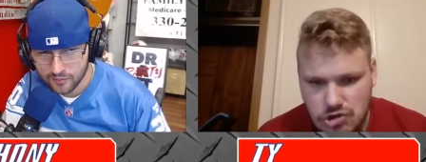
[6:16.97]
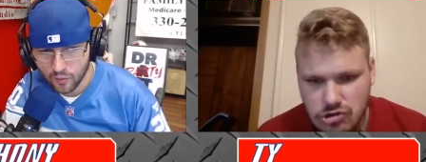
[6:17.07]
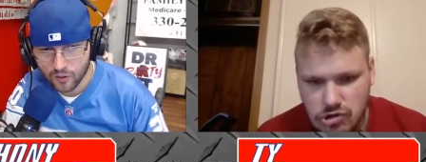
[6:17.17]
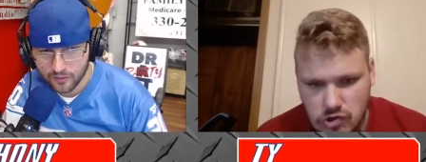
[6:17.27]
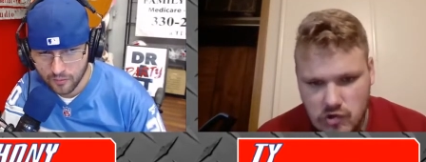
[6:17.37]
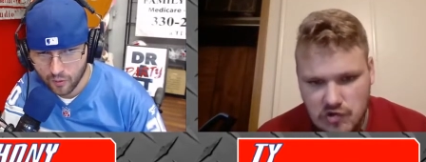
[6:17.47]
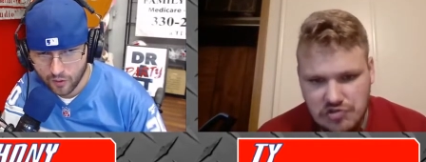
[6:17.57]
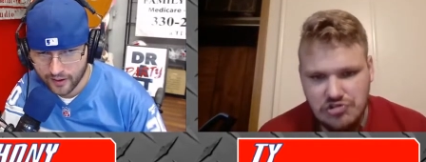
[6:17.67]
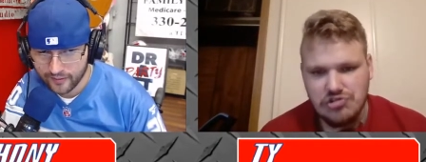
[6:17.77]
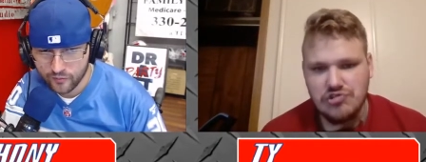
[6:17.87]
Speaker 1: more and more.
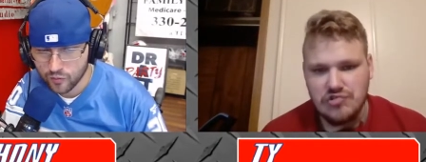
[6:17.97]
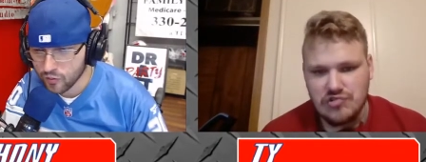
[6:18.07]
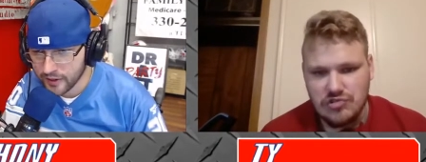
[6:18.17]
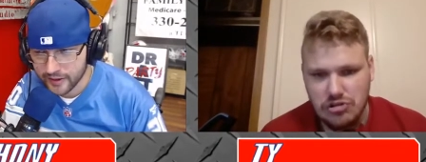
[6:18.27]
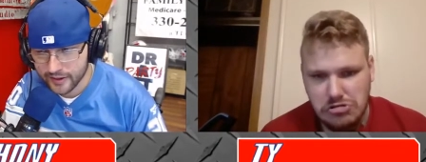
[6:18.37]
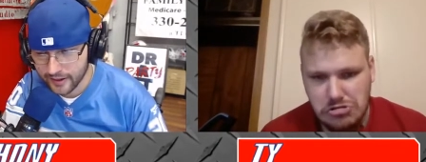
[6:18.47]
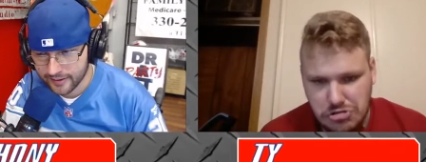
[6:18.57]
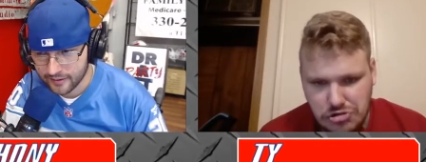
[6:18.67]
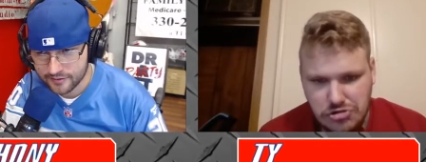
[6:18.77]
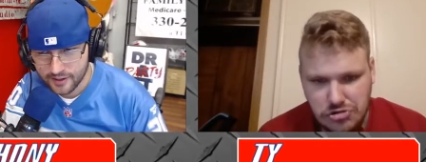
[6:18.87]
I really like
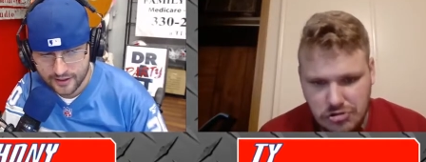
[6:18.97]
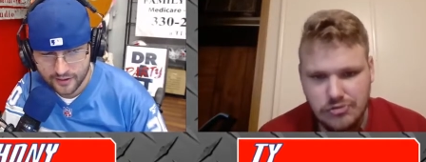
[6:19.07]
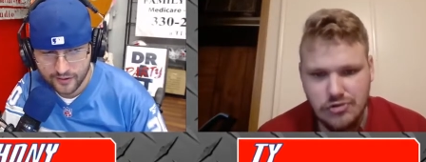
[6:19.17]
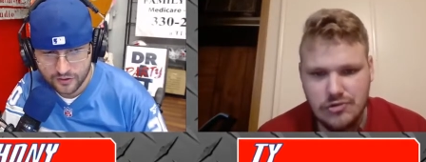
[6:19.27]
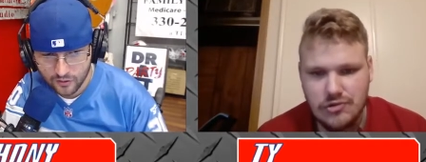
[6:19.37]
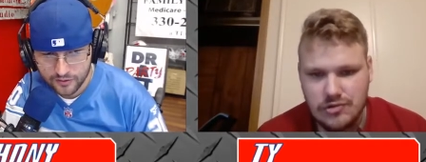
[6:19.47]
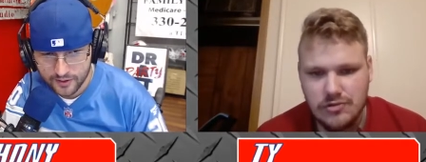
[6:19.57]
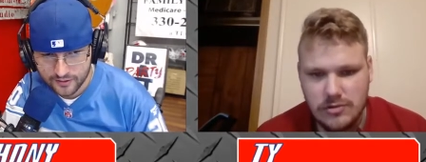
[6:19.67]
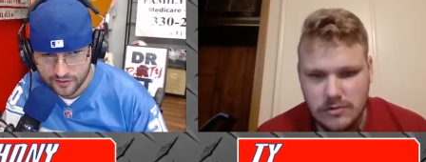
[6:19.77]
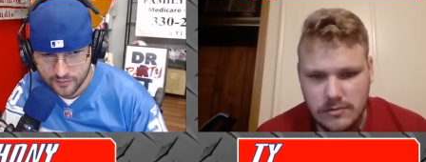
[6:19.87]
their secondary. I don't think
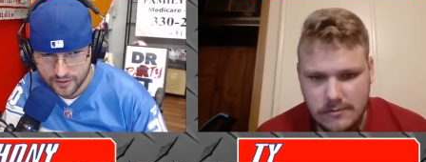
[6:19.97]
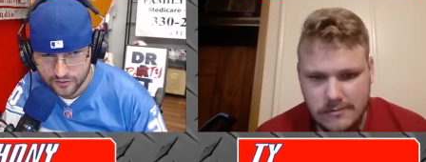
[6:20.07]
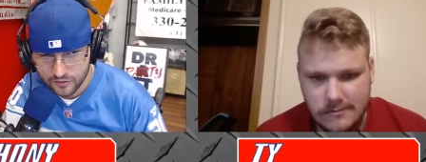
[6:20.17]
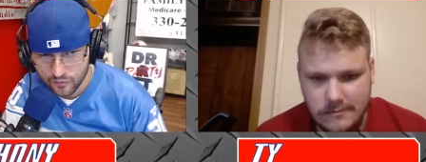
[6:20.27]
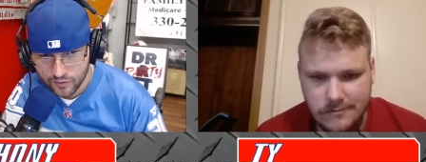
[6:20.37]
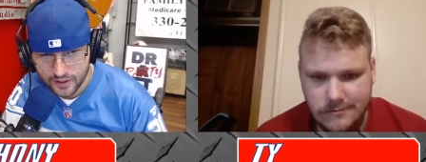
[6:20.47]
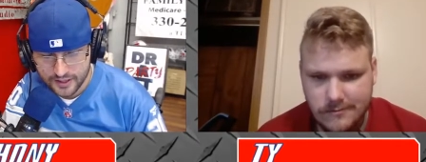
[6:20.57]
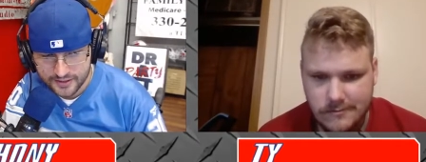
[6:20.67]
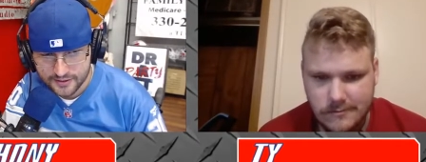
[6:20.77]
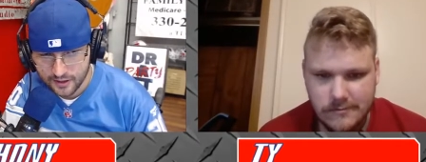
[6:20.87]
it's going to be really
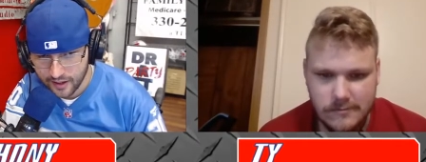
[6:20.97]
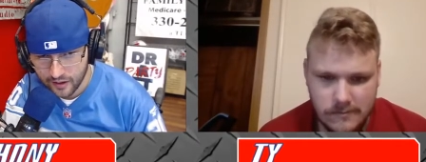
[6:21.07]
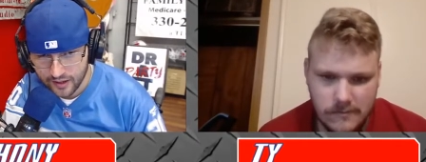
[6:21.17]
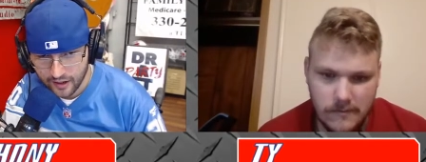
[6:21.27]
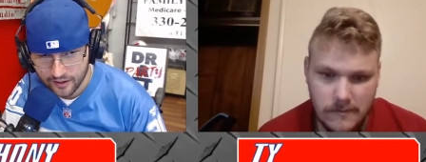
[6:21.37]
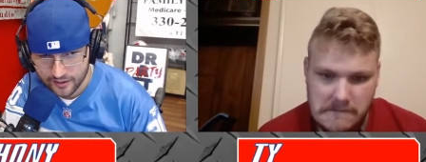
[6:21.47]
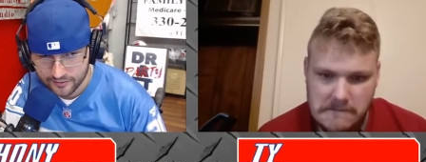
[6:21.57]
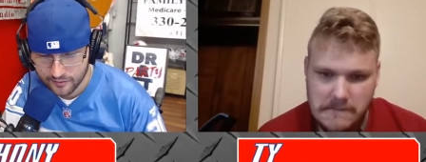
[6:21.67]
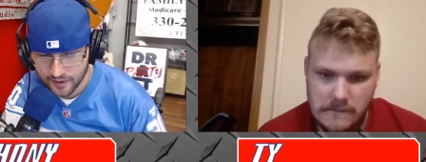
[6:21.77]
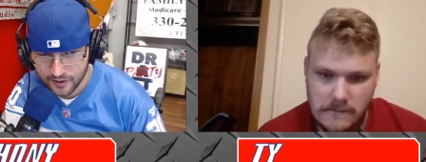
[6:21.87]
easy to air it out against
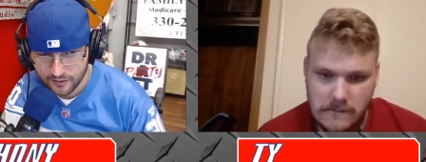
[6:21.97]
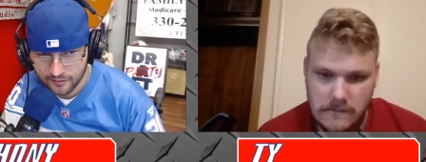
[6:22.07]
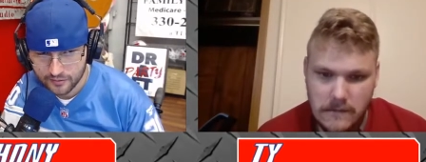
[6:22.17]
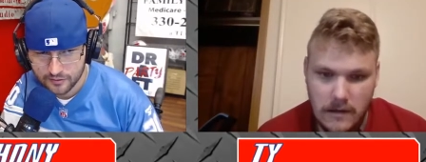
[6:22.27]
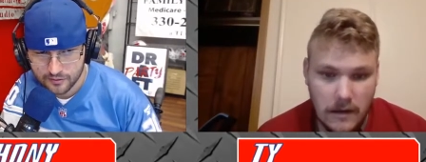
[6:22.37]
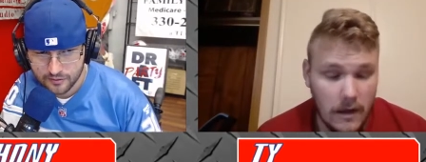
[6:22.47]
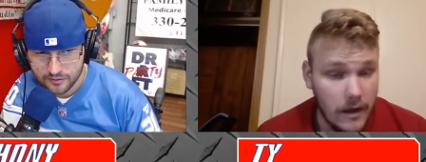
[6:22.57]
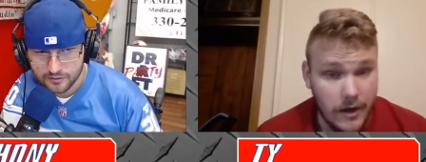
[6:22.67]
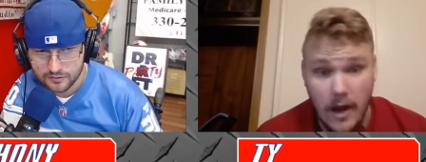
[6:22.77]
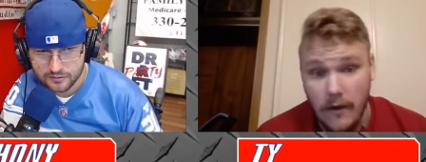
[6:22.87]
the Red Devils.
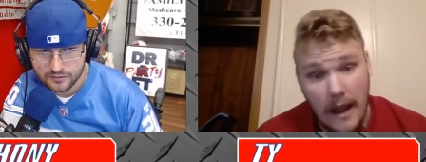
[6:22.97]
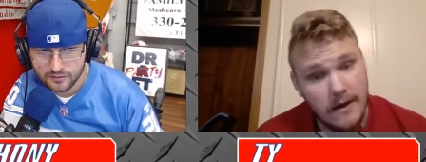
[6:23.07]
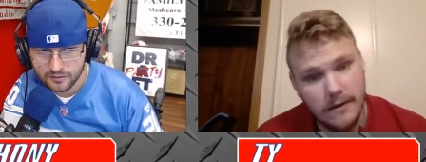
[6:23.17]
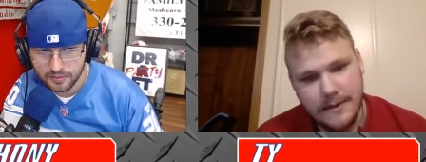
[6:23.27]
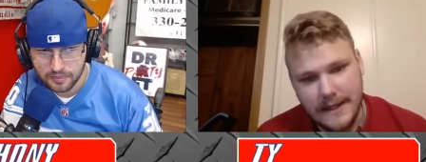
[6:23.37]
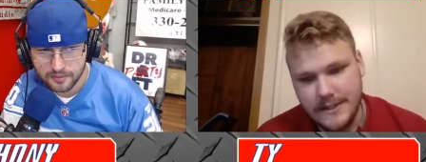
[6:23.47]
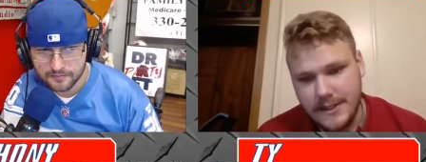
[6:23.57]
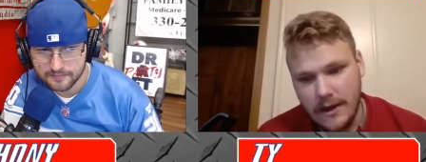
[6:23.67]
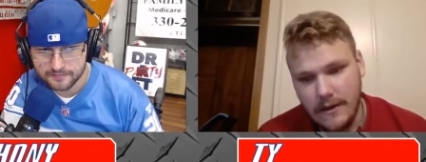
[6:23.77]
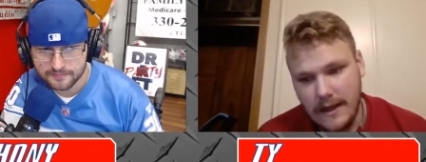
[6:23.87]
Speaker 2: No, I don't think
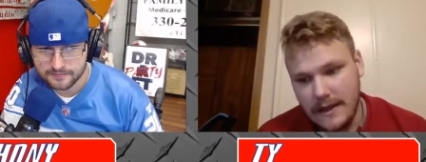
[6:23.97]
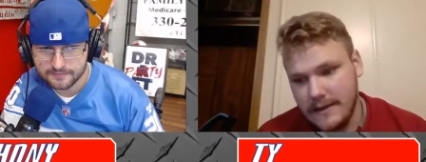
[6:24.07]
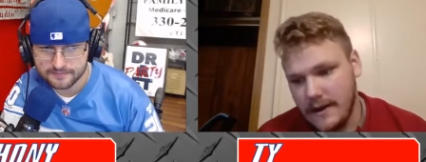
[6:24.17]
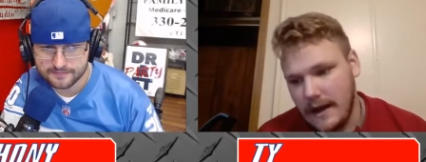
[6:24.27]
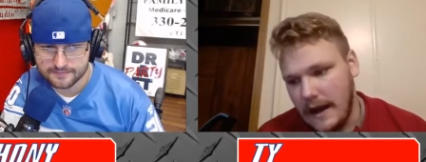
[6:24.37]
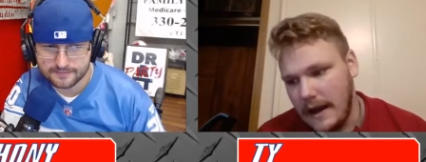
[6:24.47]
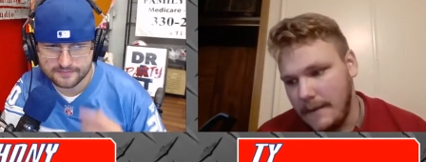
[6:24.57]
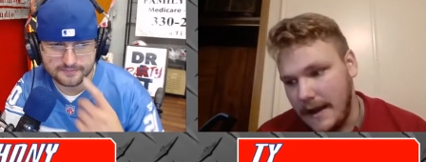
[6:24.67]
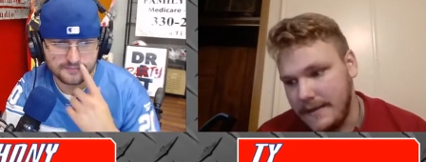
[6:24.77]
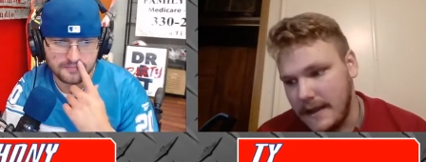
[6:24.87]
so either.
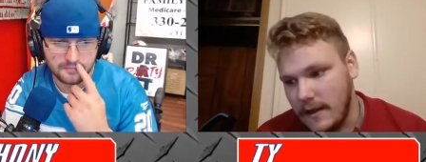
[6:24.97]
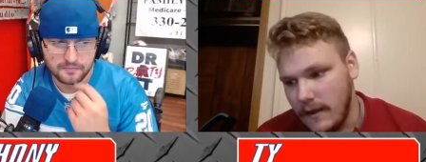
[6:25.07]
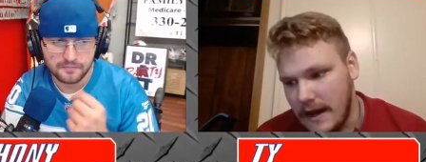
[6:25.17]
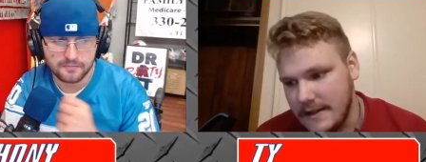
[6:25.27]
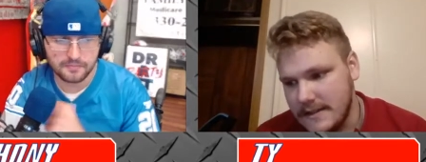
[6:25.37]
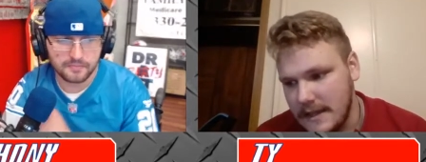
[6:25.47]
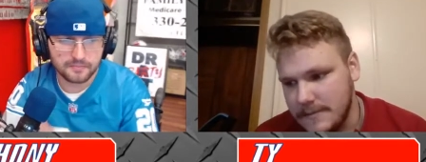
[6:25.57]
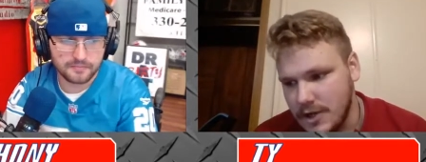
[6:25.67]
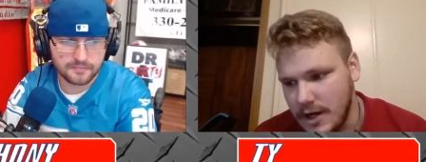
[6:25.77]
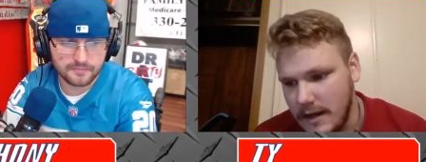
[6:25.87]
Um, I think a lot of
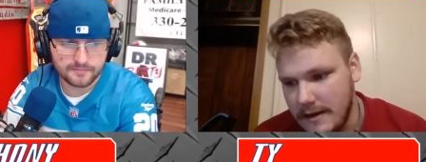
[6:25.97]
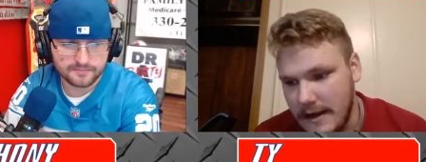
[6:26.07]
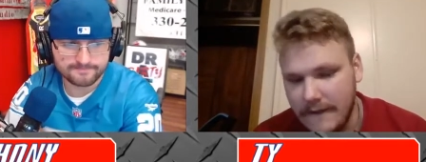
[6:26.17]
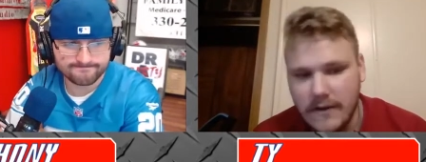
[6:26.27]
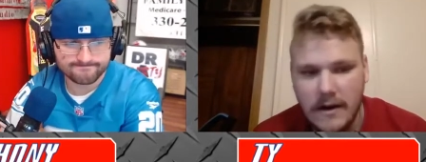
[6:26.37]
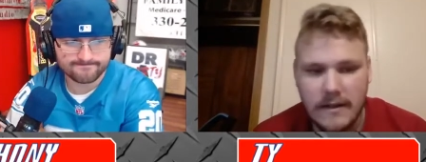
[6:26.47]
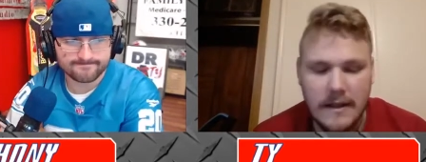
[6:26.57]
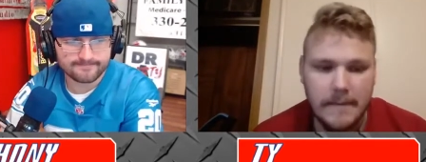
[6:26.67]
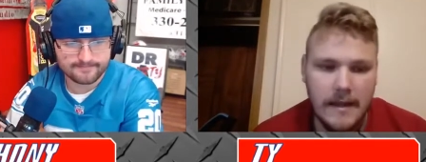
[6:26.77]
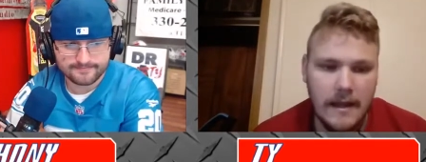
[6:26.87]
teams are going to
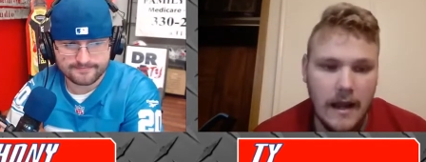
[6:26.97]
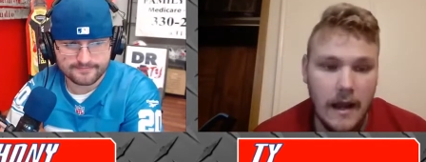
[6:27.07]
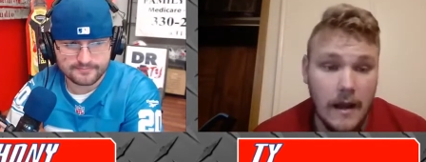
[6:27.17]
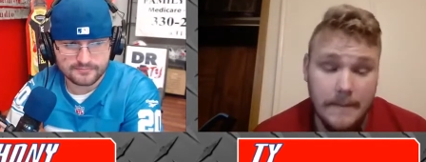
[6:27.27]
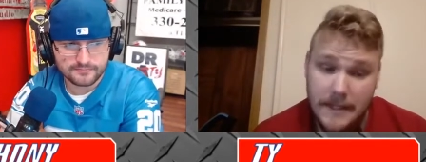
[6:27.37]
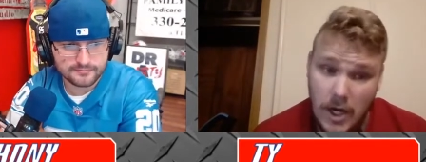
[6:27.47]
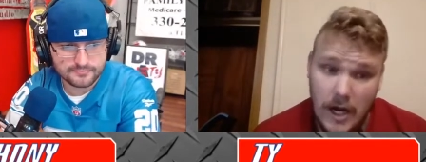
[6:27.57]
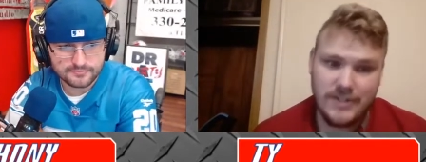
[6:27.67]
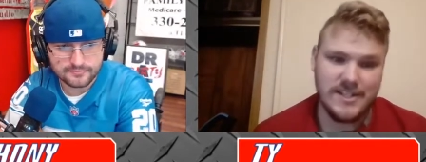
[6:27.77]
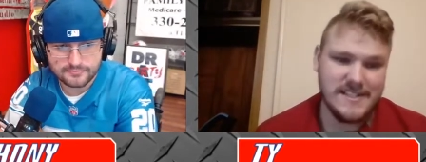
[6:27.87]
definitely be uh, be
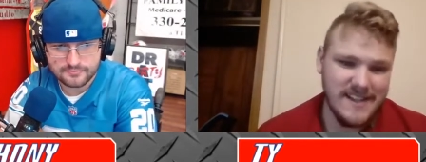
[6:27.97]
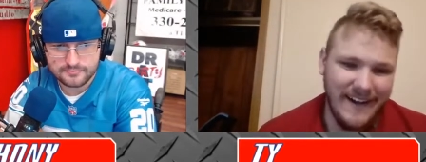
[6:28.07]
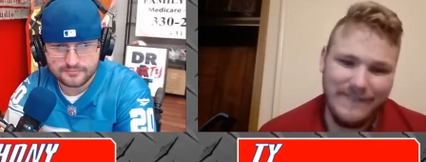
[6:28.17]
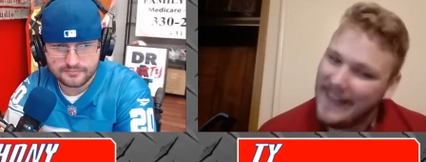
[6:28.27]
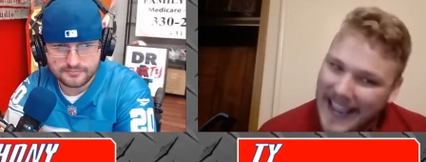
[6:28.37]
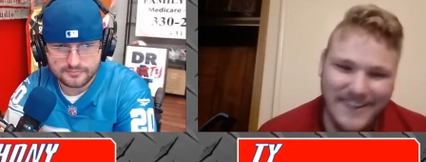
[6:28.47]
cautious of the